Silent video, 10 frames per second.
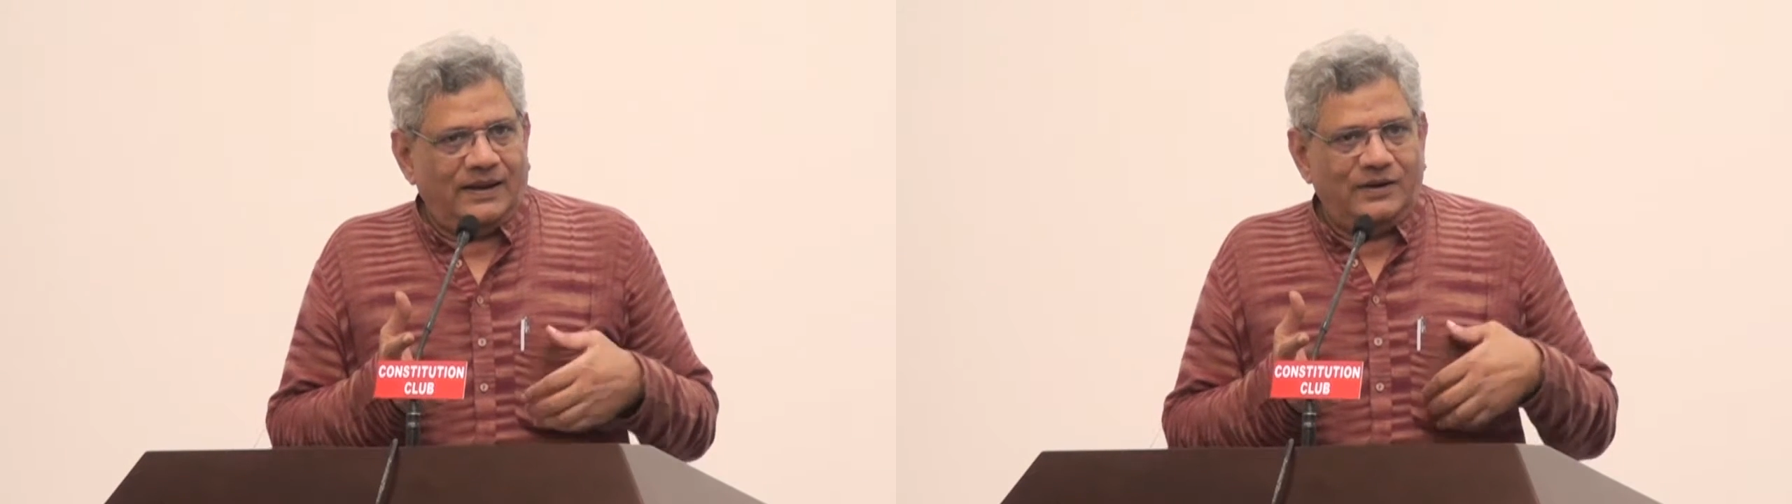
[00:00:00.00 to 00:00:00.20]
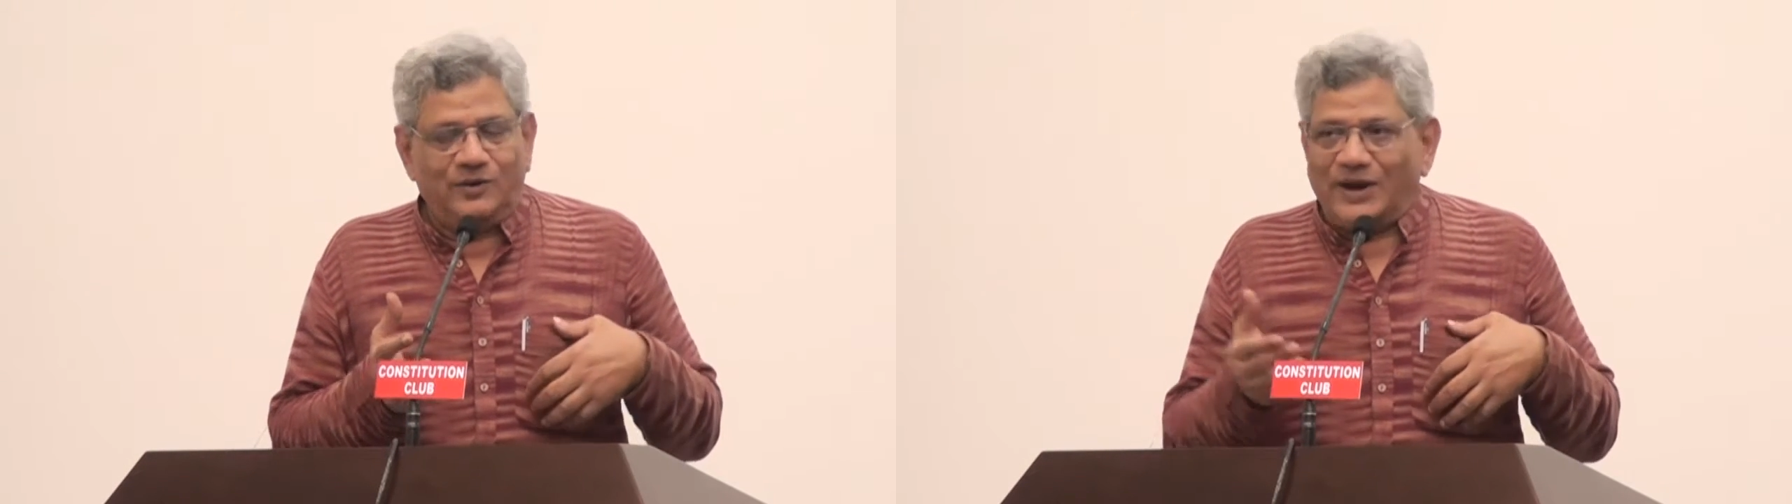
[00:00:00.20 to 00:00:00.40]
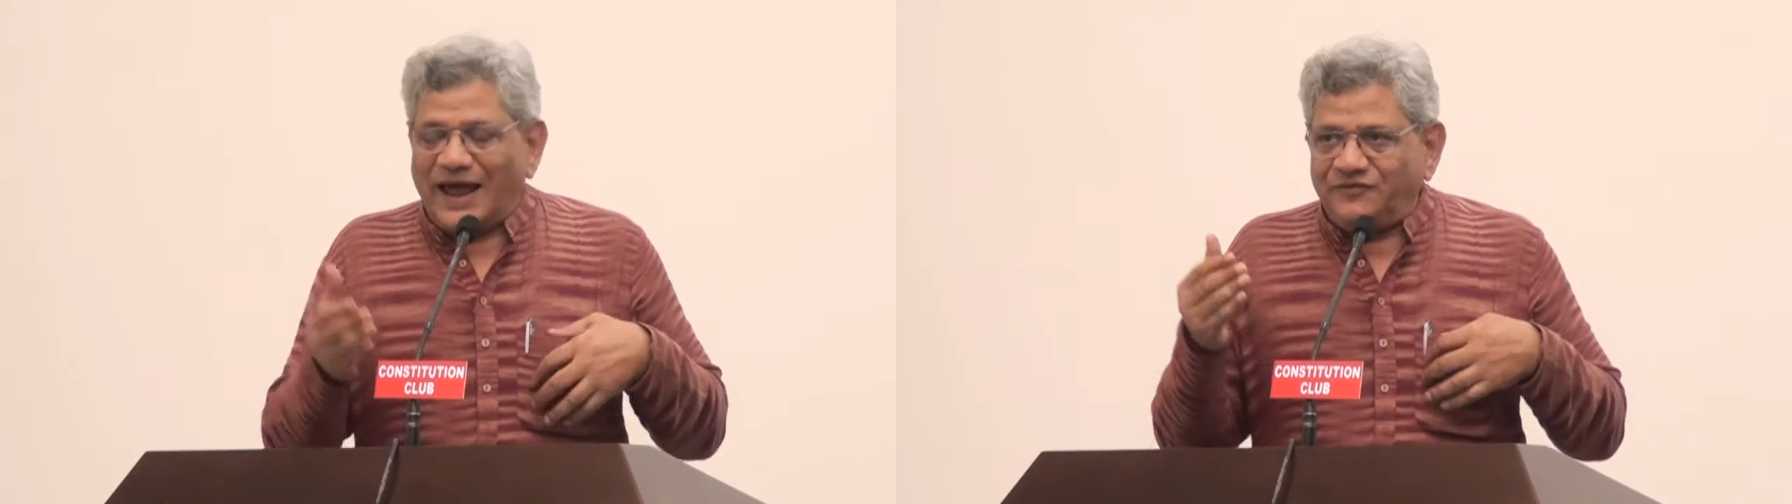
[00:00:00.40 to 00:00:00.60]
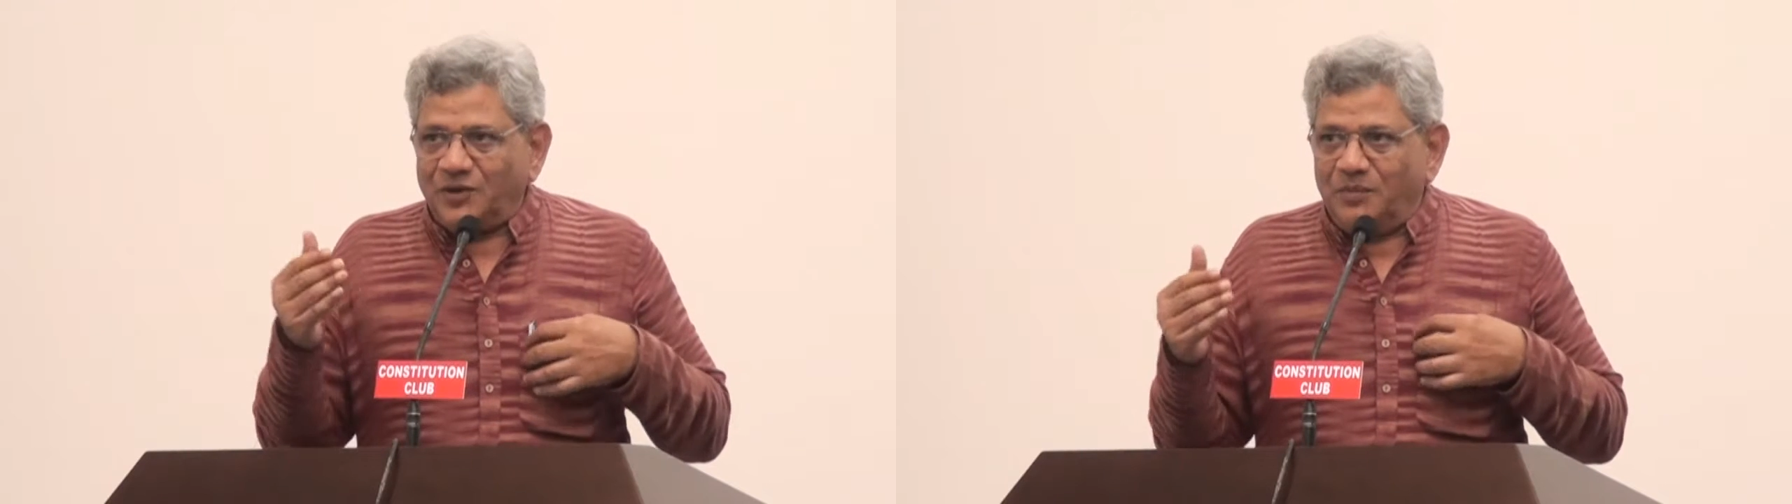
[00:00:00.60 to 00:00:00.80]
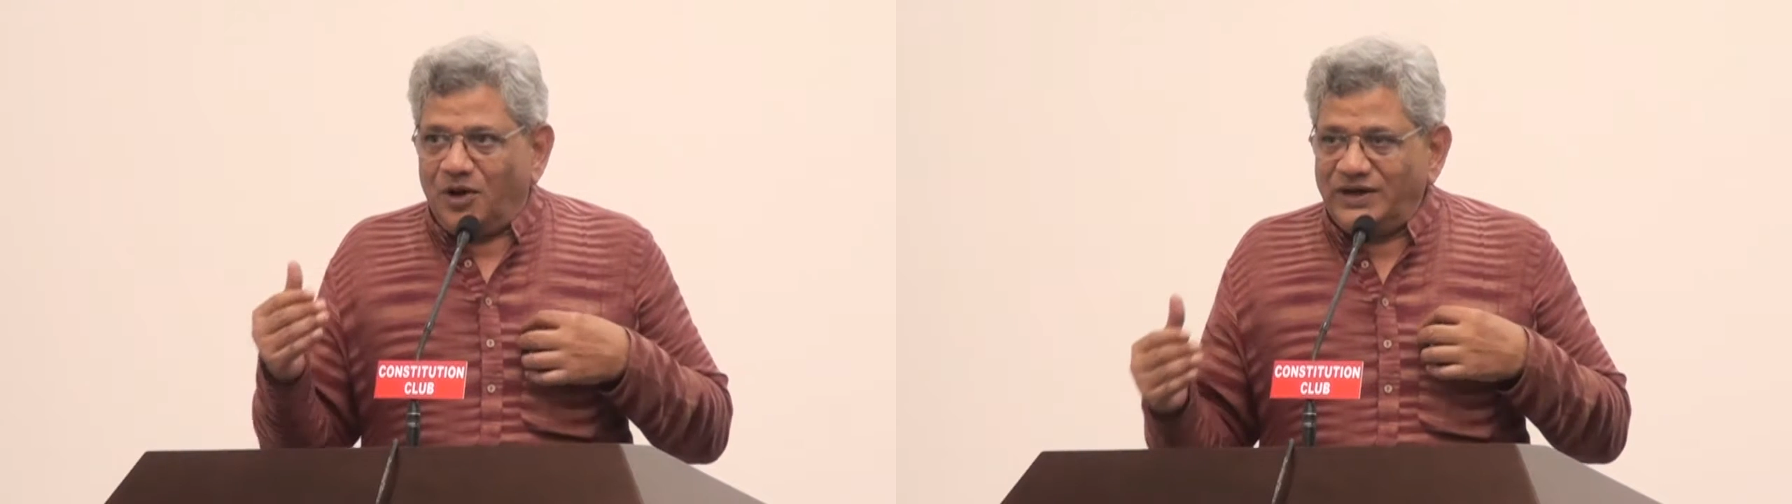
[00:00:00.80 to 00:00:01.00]
You will have
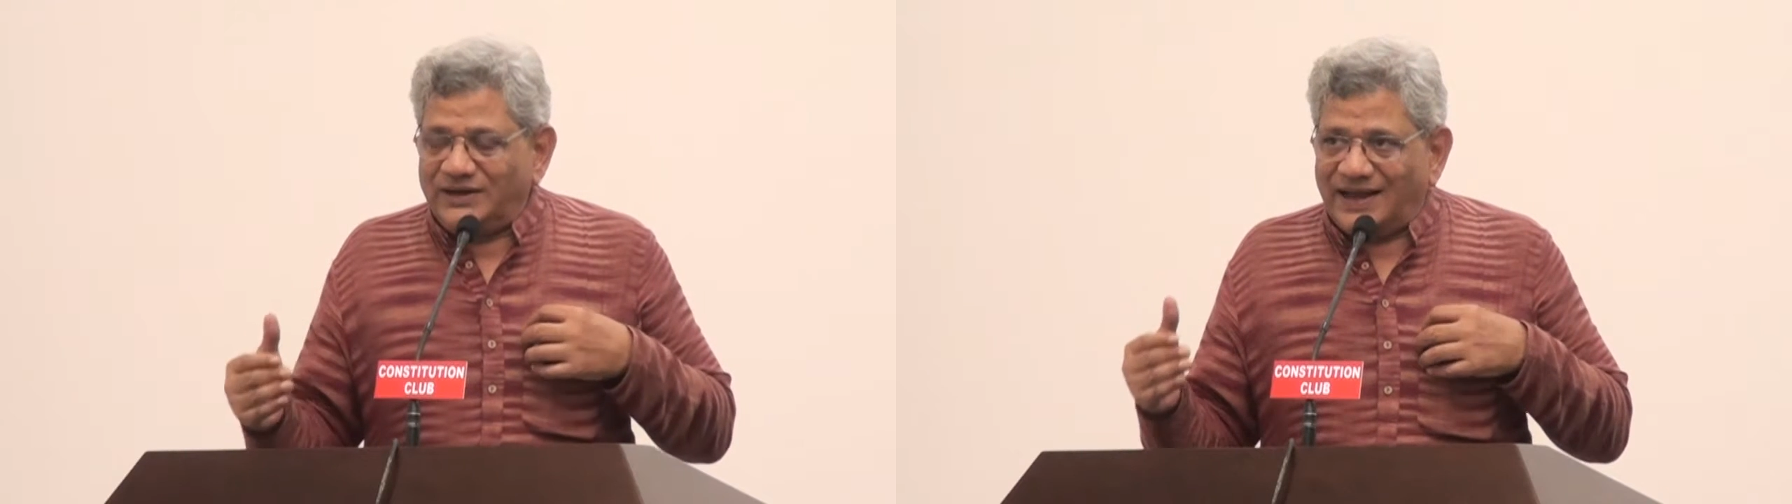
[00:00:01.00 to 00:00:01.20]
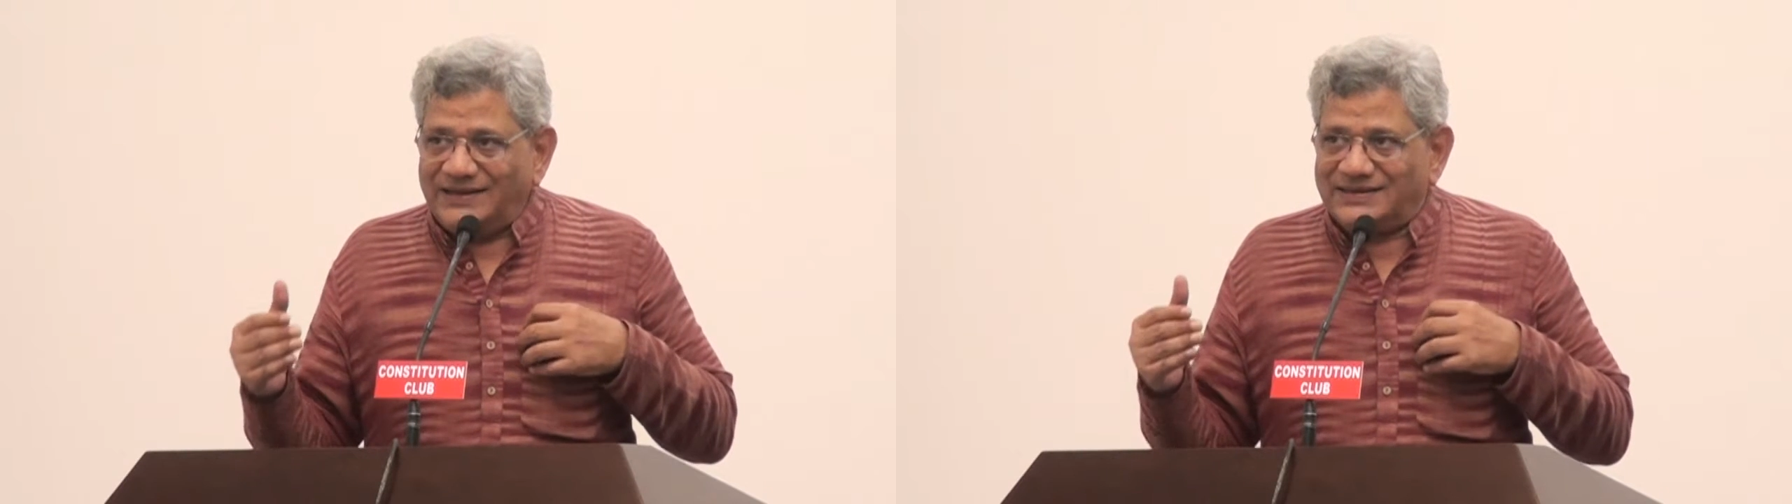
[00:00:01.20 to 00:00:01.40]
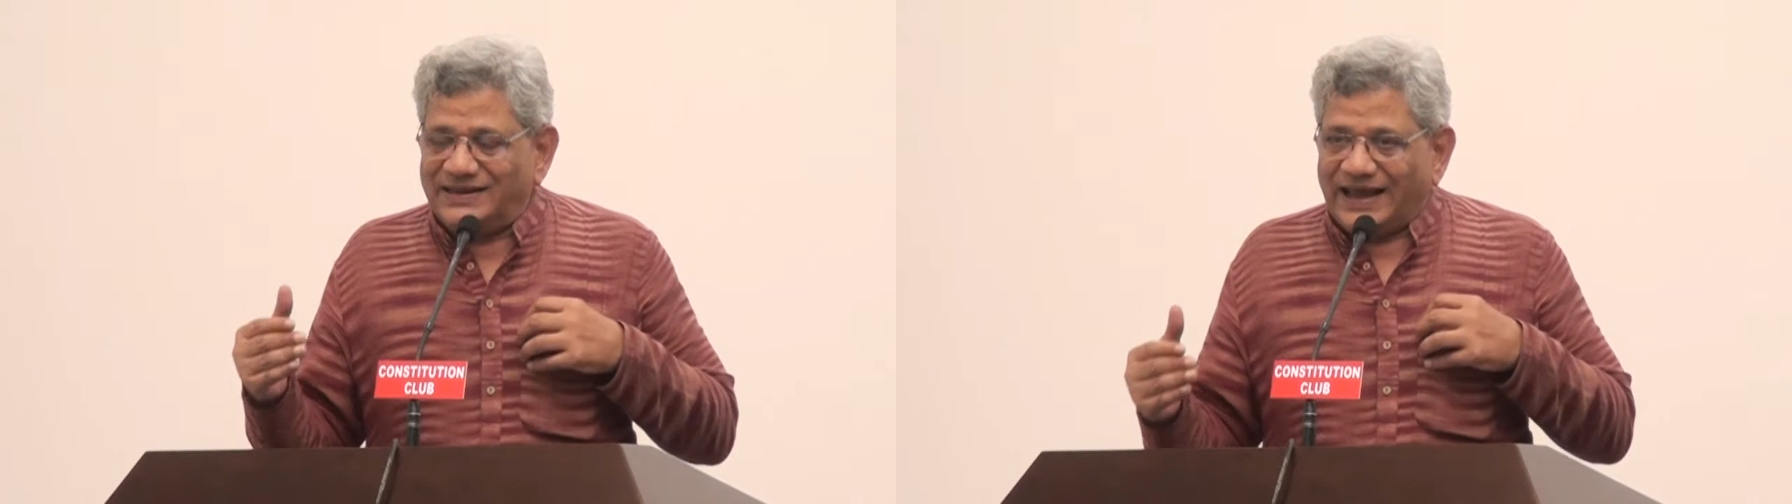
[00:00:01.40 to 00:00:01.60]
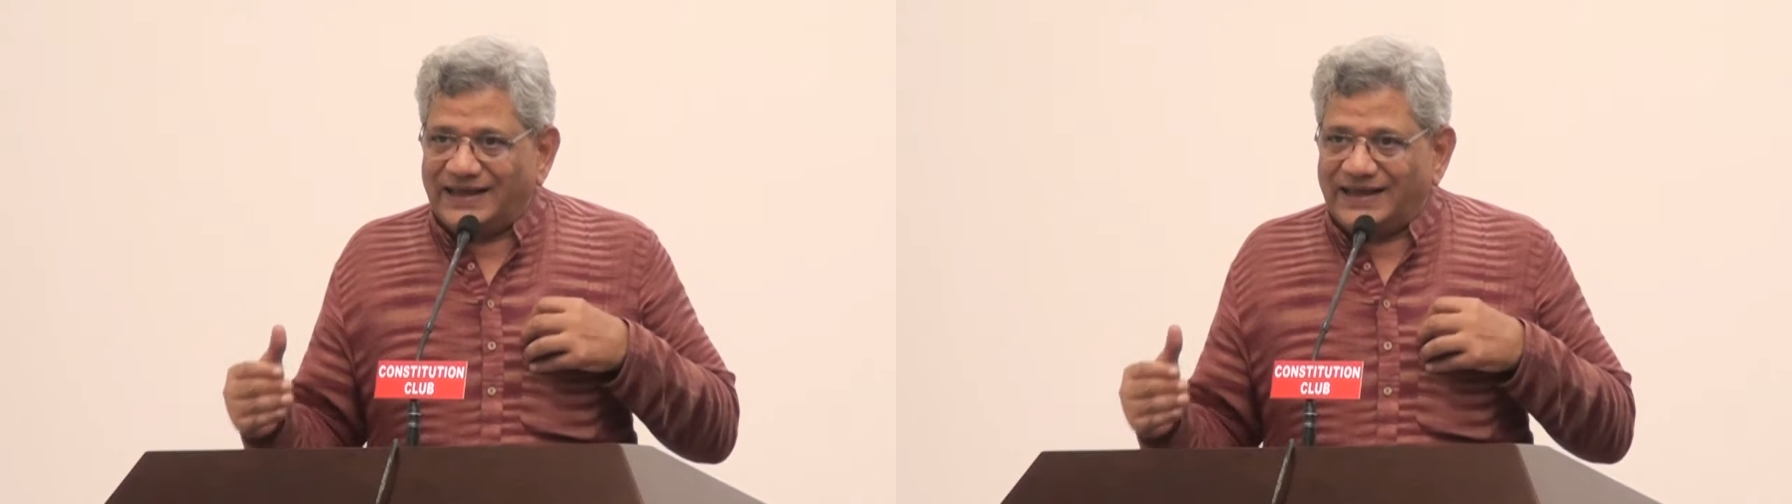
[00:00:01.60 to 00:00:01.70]
to monetize the